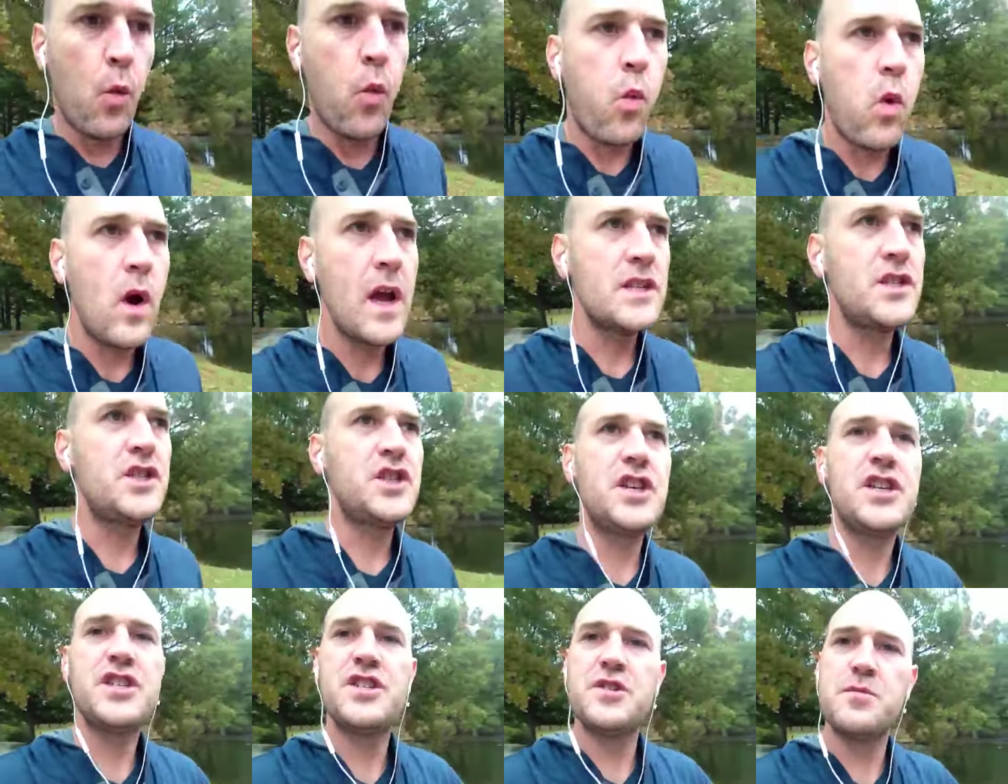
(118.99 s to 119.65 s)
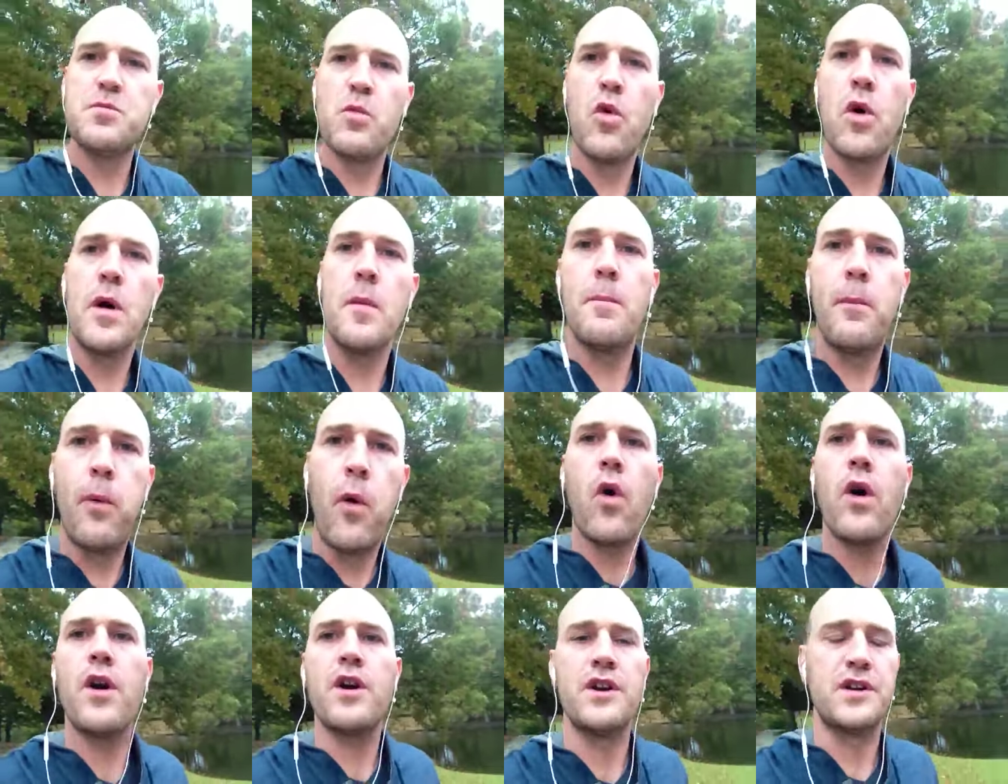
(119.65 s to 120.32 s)
which is more
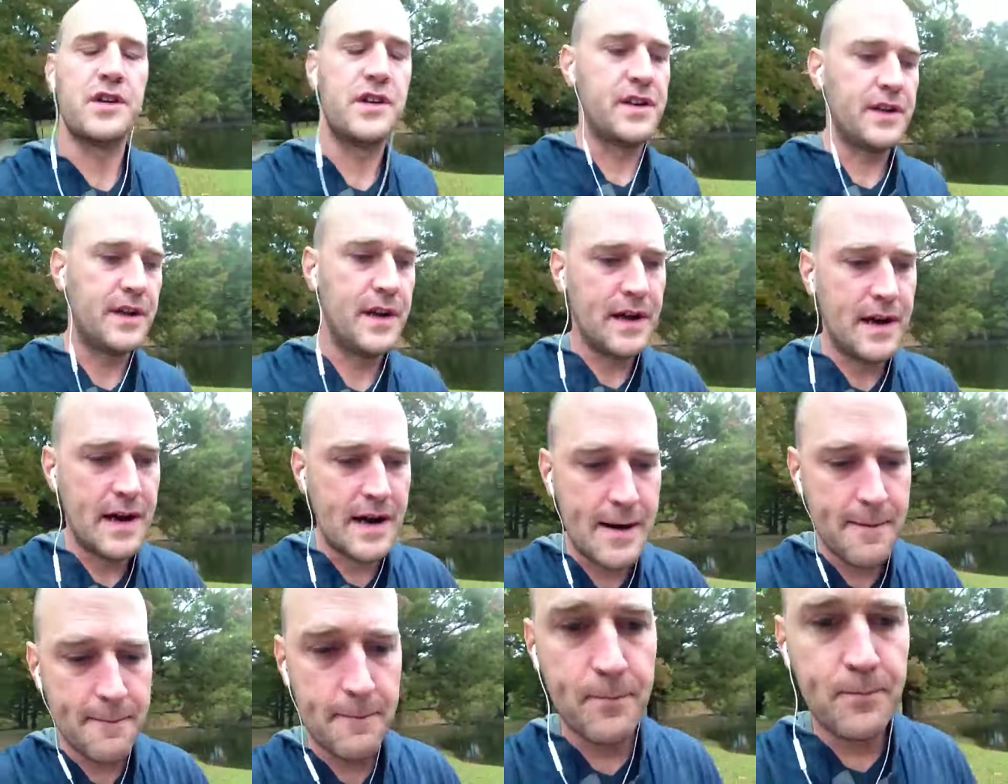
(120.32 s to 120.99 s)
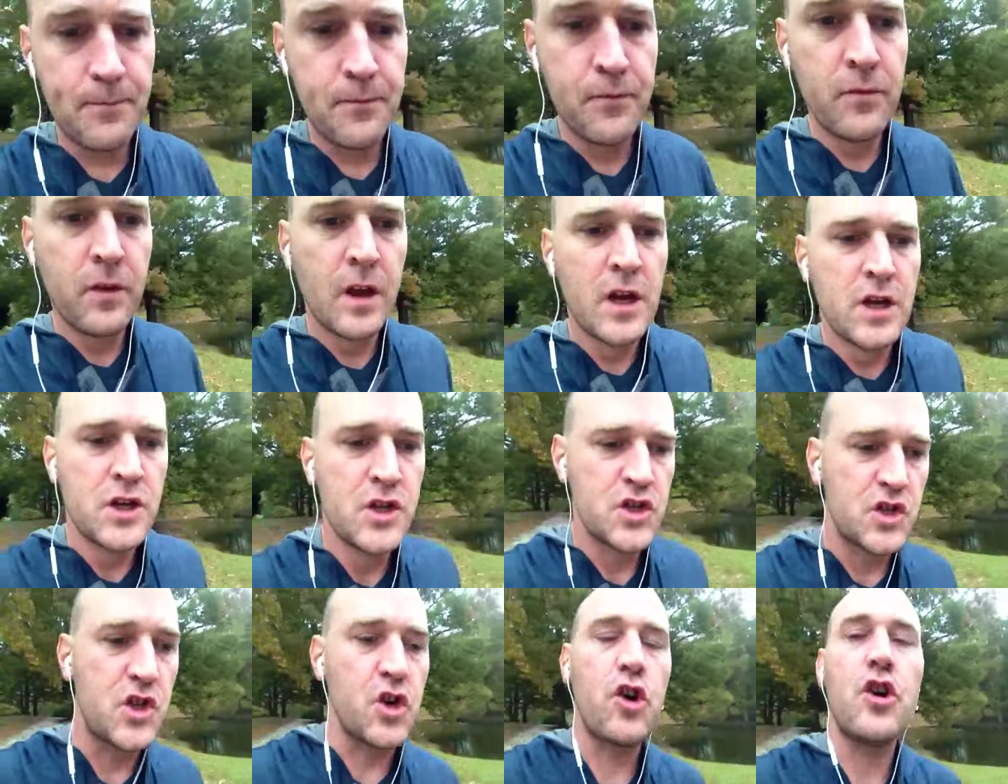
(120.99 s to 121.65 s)
important? Um,
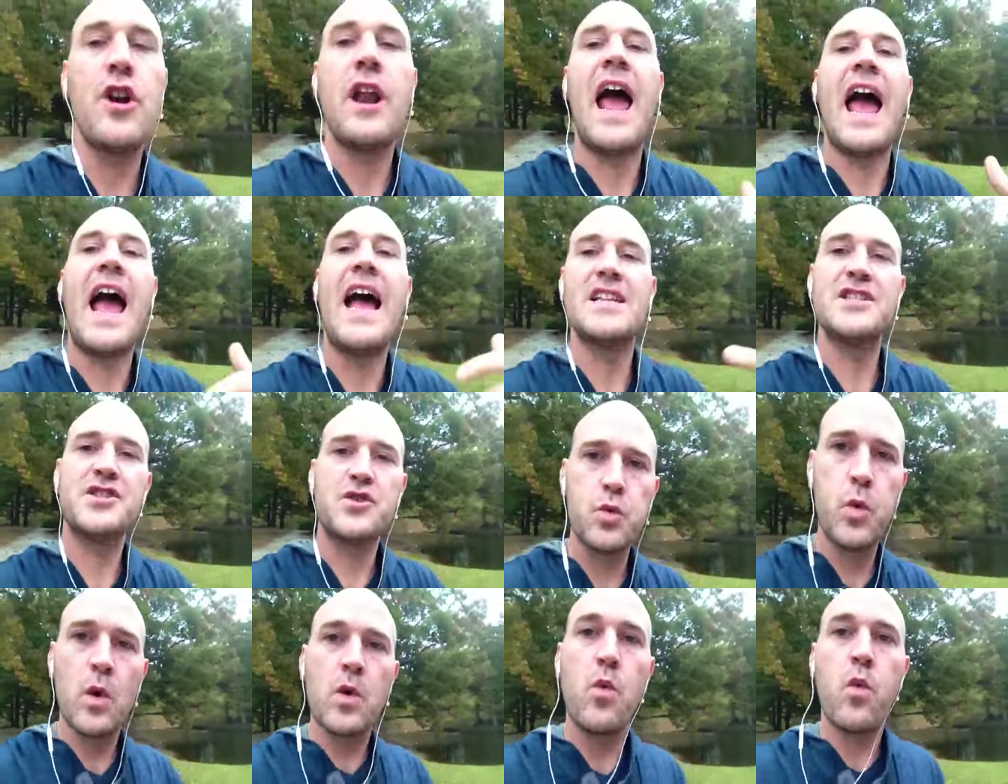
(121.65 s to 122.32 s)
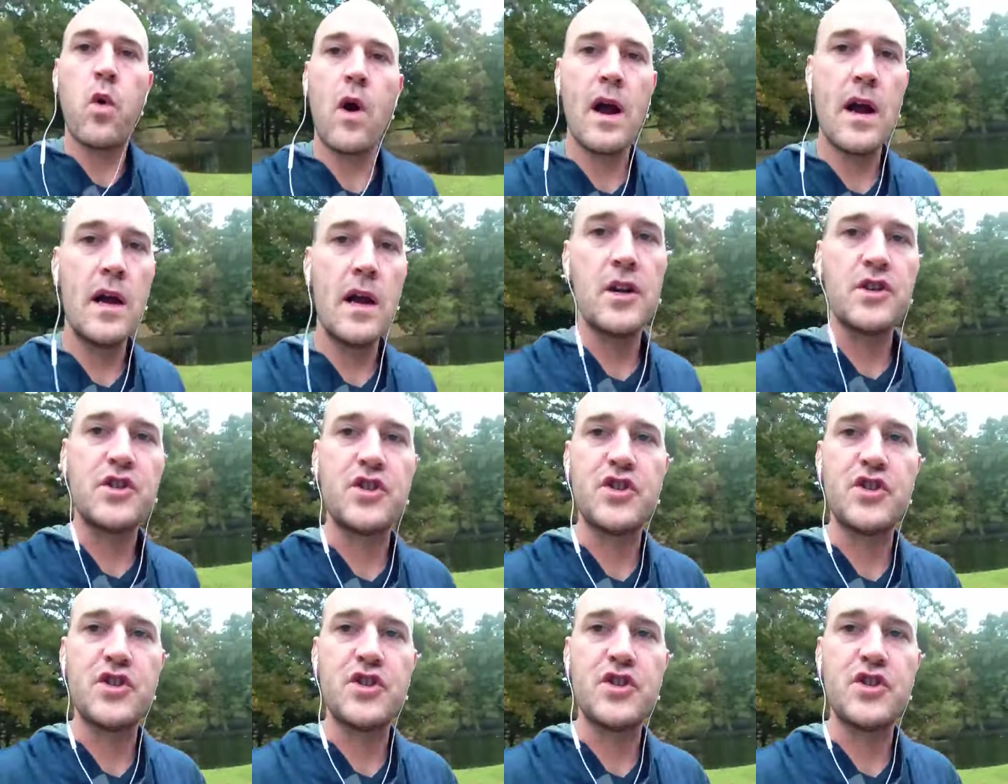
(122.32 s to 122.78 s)
certain hats we wear,